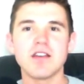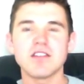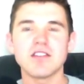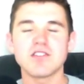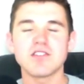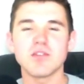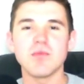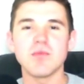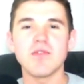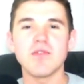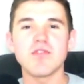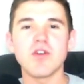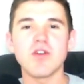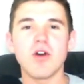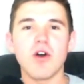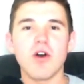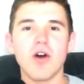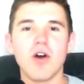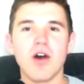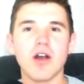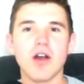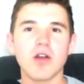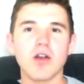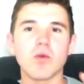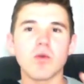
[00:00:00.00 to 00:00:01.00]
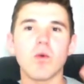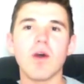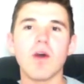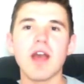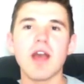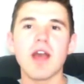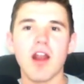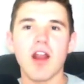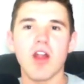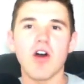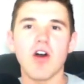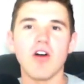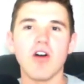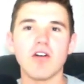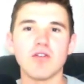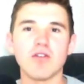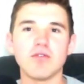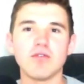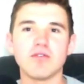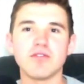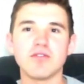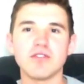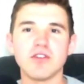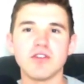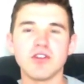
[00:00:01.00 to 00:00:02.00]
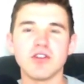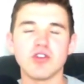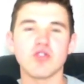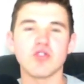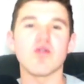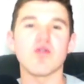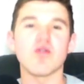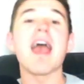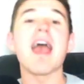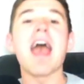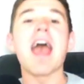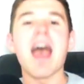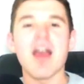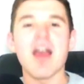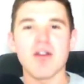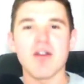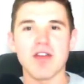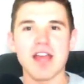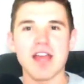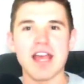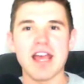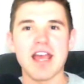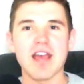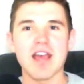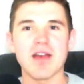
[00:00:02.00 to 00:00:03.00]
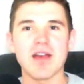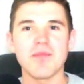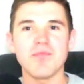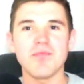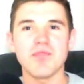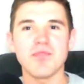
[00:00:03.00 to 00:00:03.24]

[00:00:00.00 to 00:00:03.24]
So we've got quite a lot of grey area here,